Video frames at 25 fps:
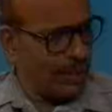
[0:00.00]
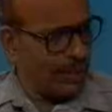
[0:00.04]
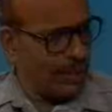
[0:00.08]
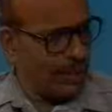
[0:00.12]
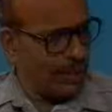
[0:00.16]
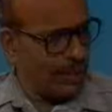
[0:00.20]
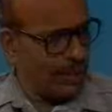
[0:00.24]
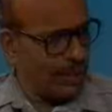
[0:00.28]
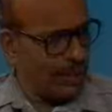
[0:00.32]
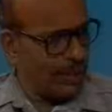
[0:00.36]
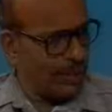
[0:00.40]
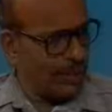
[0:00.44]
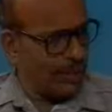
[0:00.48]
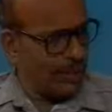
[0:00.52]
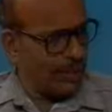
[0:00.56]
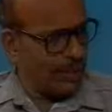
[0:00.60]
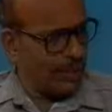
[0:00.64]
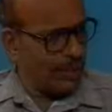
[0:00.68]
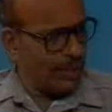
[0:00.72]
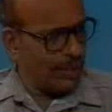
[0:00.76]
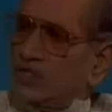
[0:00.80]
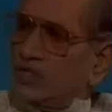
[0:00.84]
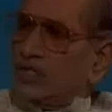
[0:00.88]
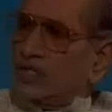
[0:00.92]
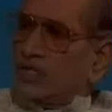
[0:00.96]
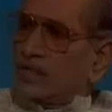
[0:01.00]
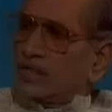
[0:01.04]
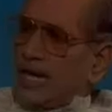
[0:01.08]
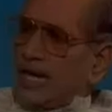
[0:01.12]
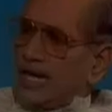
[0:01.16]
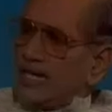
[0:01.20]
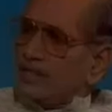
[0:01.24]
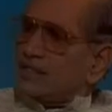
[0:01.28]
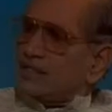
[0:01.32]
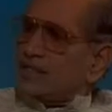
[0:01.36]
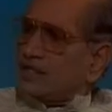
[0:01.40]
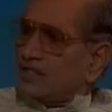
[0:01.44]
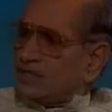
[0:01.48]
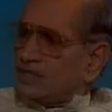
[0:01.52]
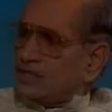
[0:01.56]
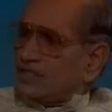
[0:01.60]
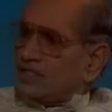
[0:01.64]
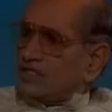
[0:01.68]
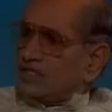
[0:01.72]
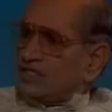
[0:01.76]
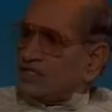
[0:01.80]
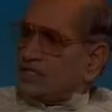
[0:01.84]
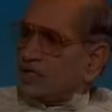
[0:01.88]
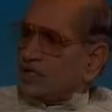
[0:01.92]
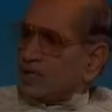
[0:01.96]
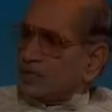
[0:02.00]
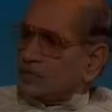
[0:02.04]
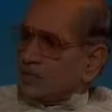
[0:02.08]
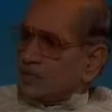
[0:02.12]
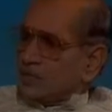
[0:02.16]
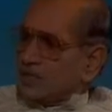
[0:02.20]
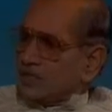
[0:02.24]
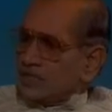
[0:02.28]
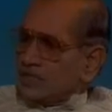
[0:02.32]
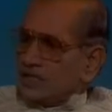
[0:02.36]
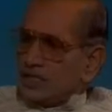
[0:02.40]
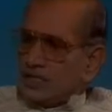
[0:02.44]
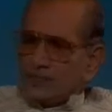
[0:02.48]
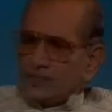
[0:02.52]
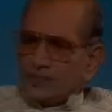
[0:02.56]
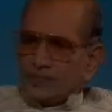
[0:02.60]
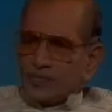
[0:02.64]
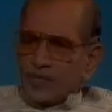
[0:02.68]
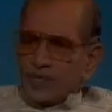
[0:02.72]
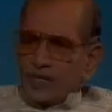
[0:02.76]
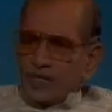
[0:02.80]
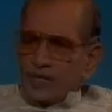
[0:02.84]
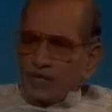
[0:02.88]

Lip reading: This is almost the right of the teaching community,